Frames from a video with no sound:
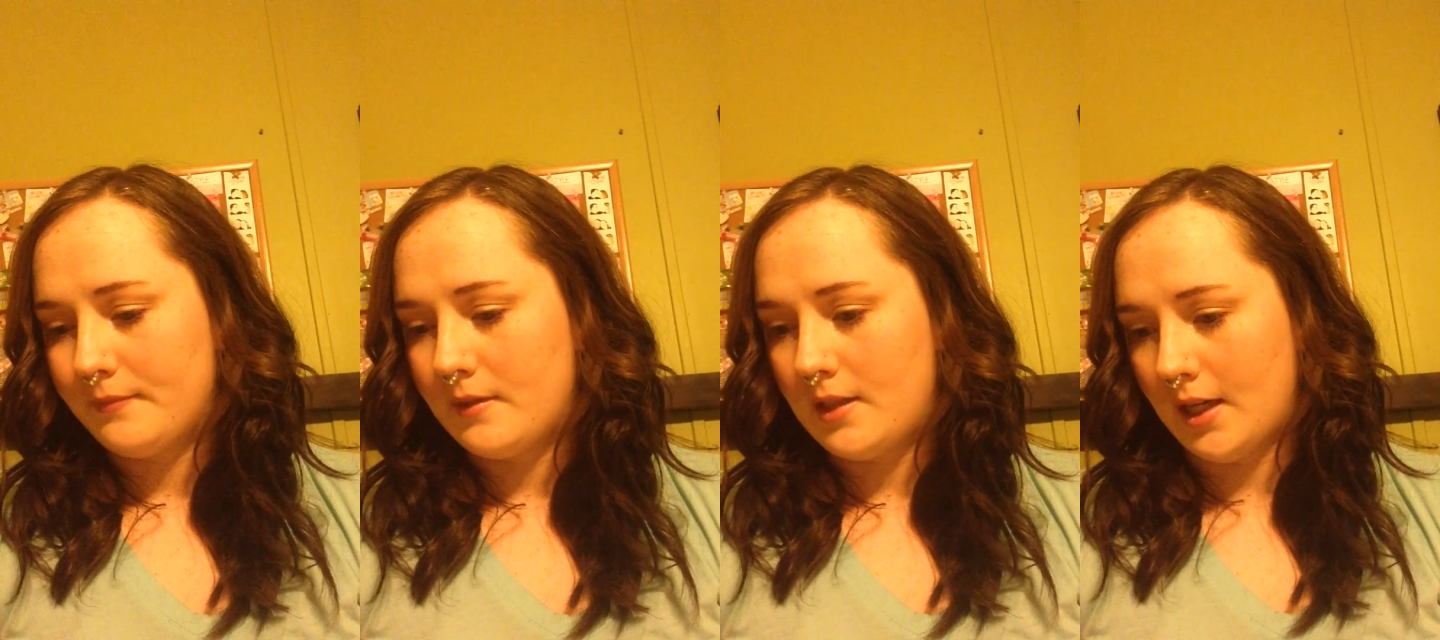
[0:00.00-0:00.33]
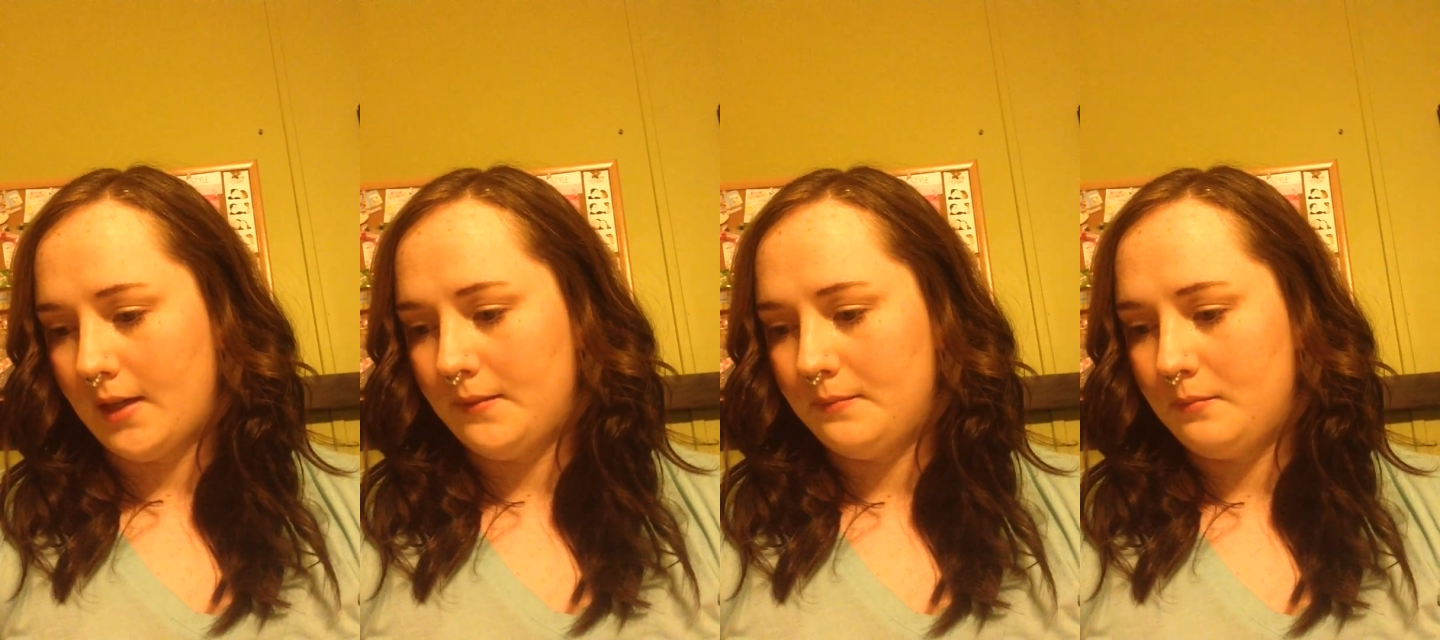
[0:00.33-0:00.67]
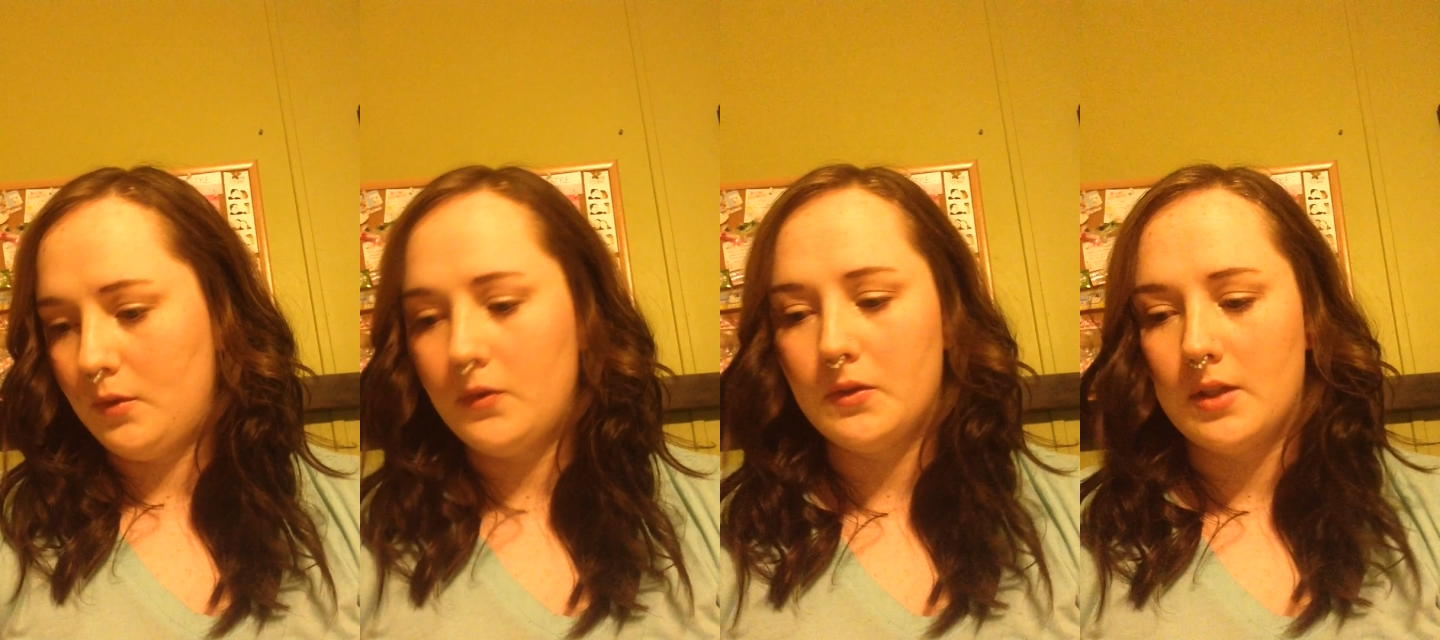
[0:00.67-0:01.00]
Okay,
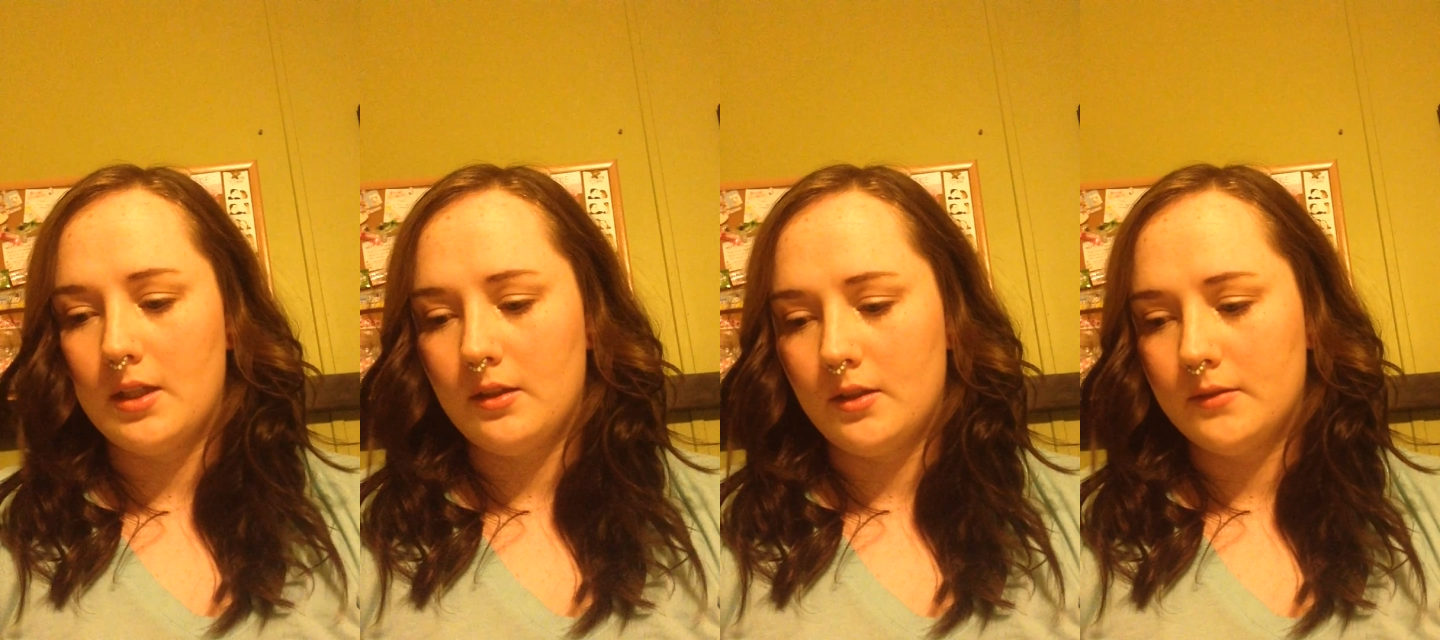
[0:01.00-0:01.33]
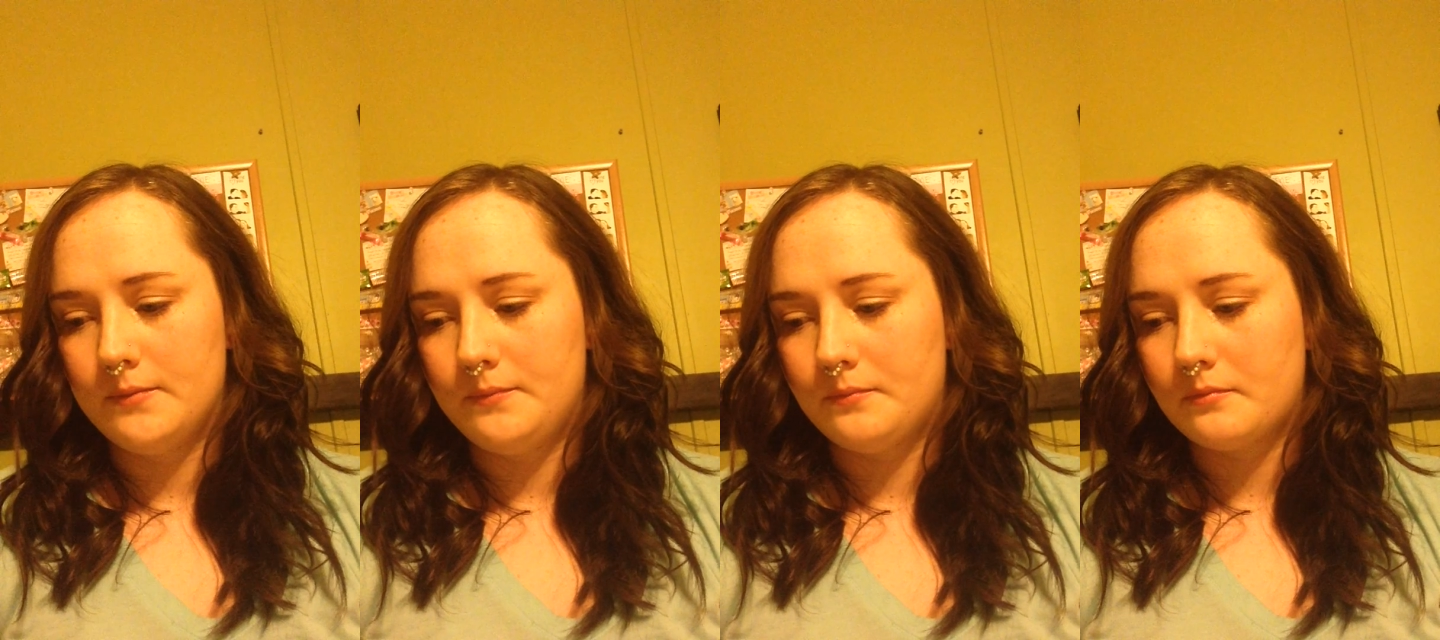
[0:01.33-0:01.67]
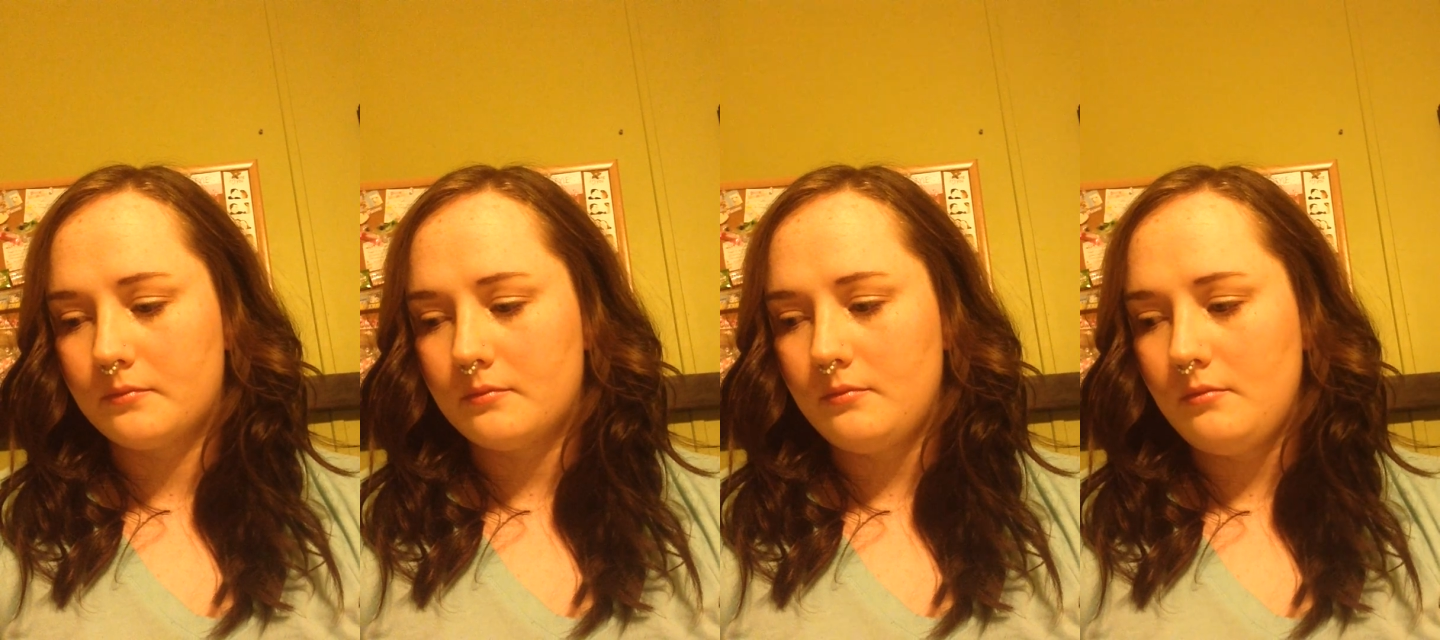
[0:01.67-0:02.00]
moving right along.
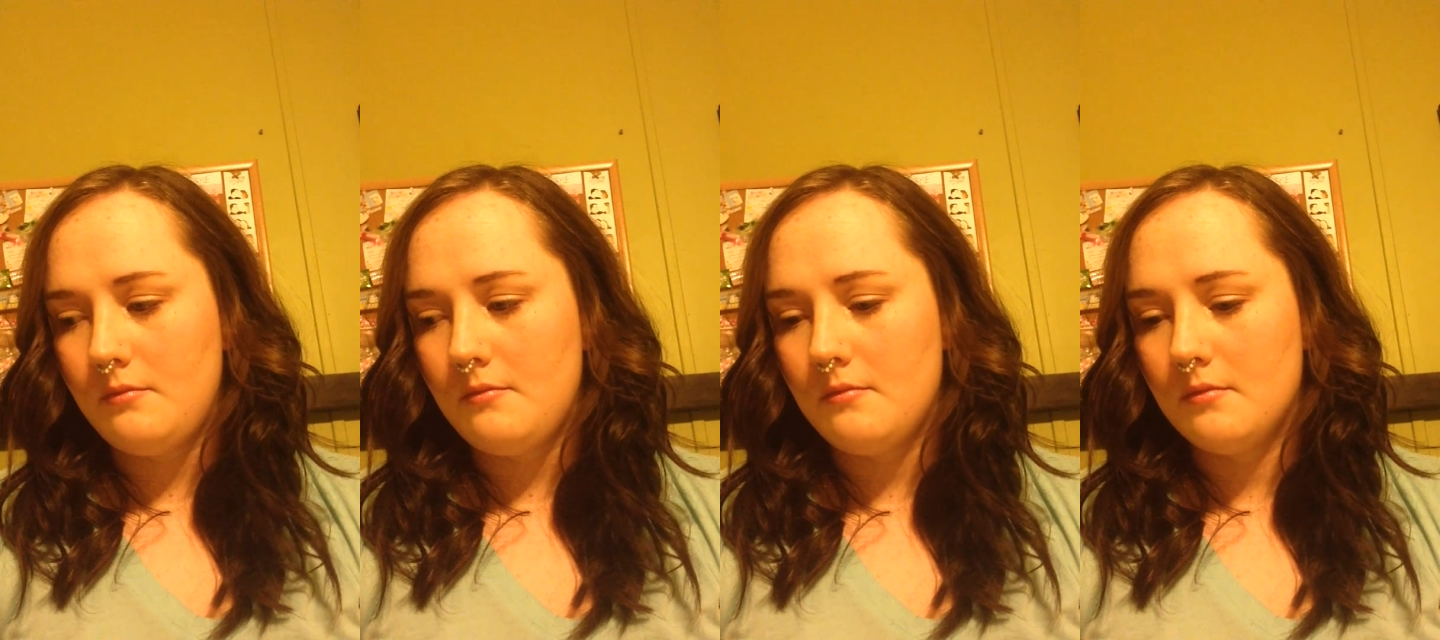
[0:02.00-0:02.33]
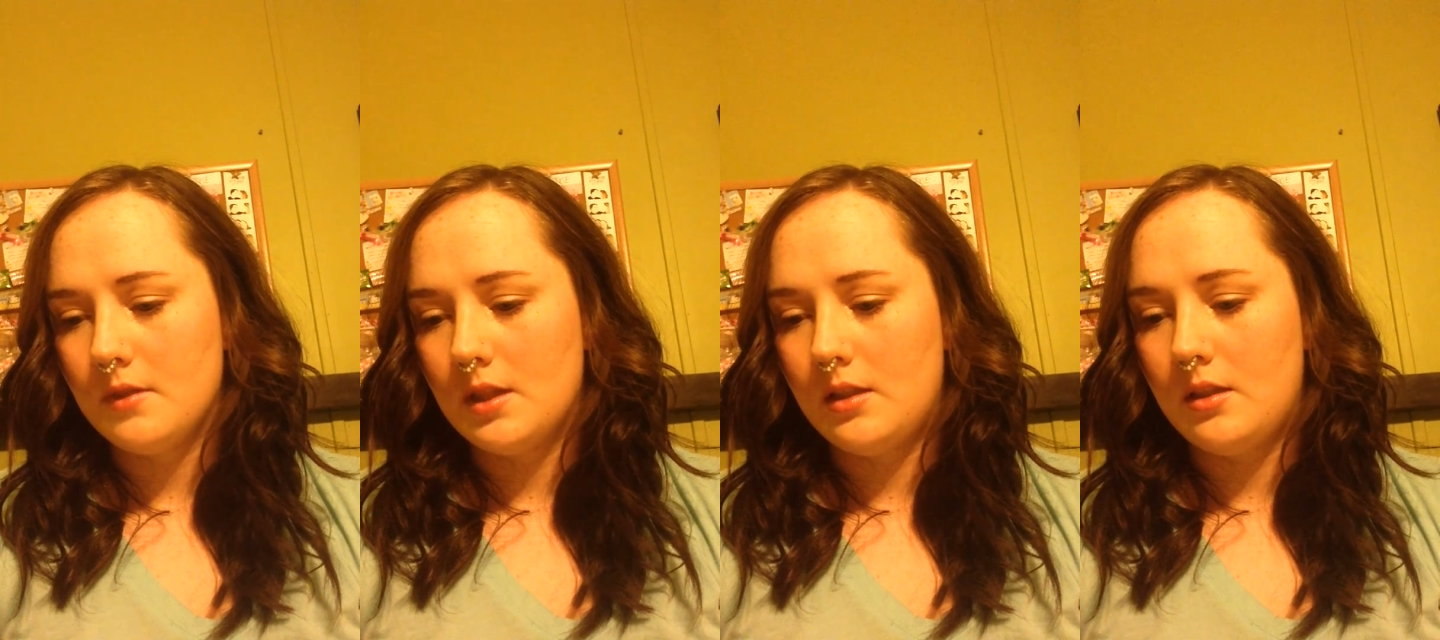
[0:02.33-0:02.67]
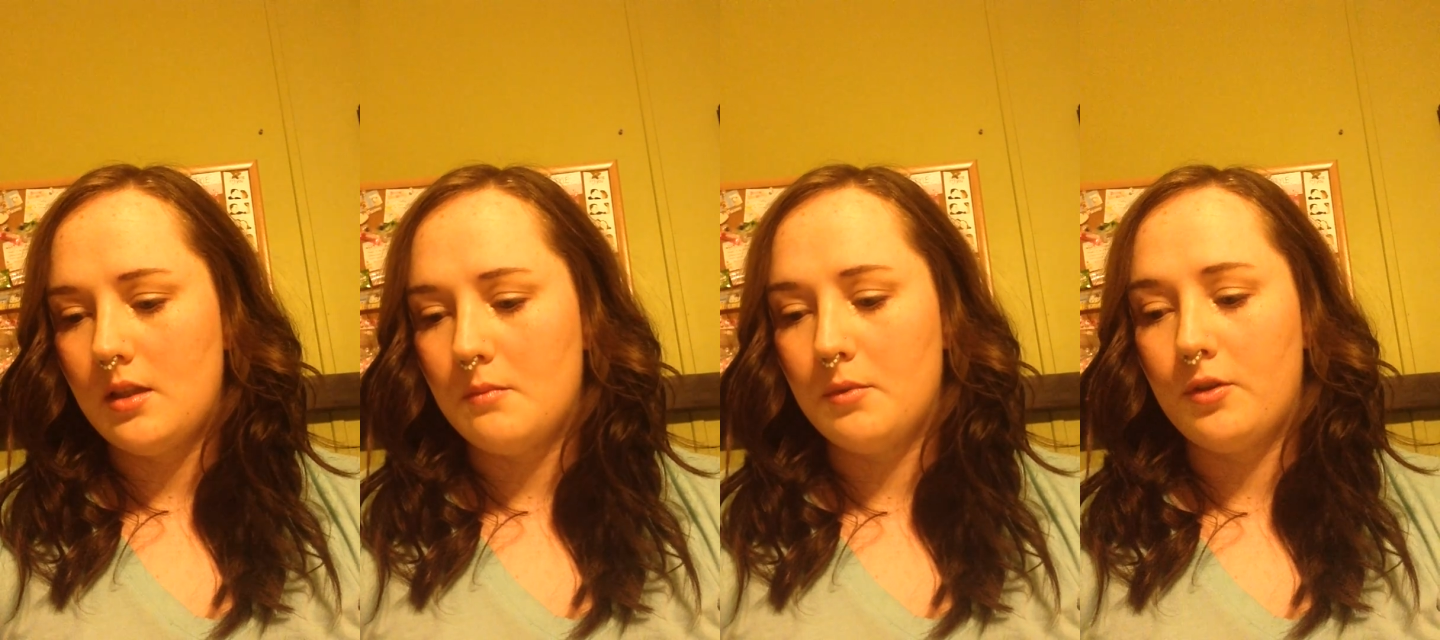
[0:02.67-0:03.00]

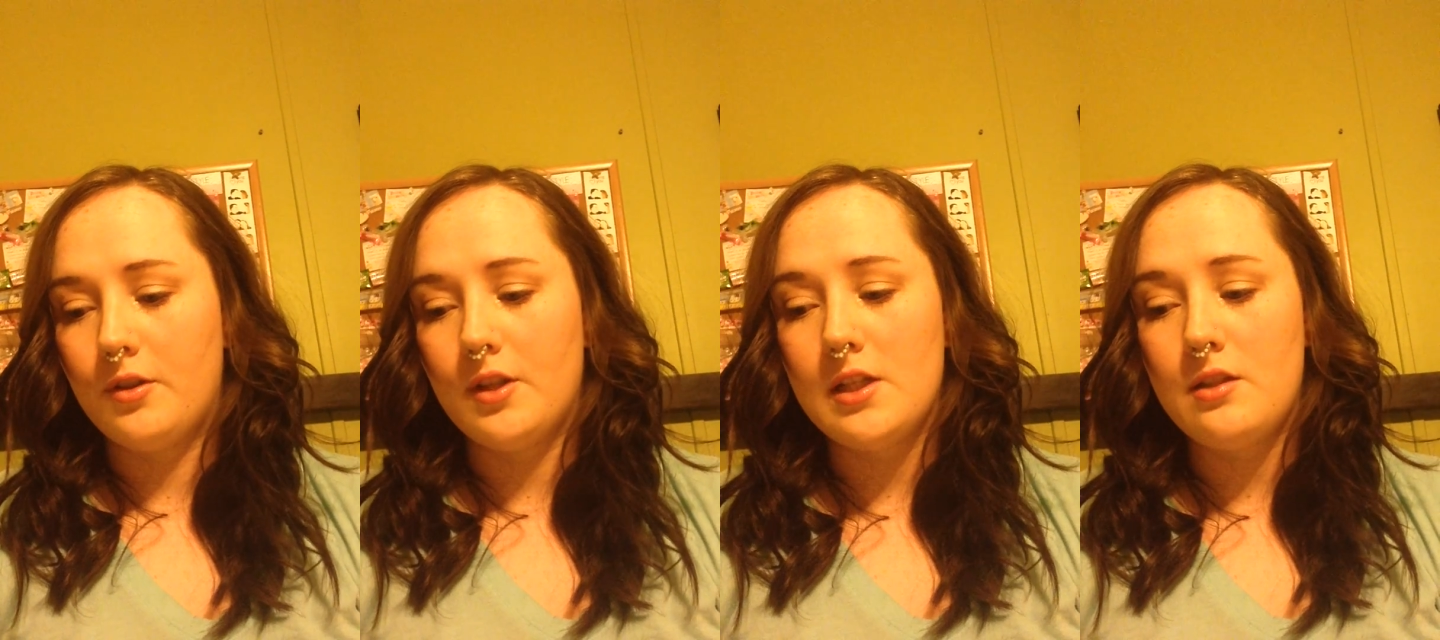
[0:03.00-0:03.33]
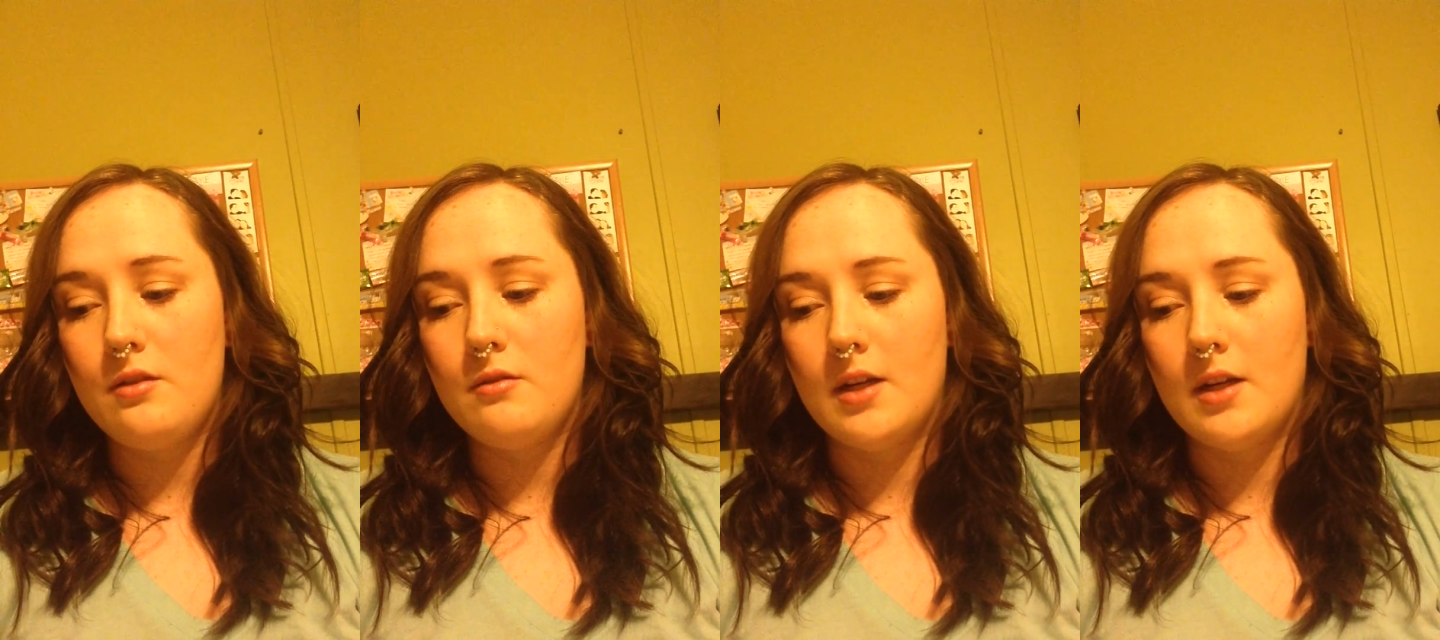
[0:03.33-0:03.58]
Number 32,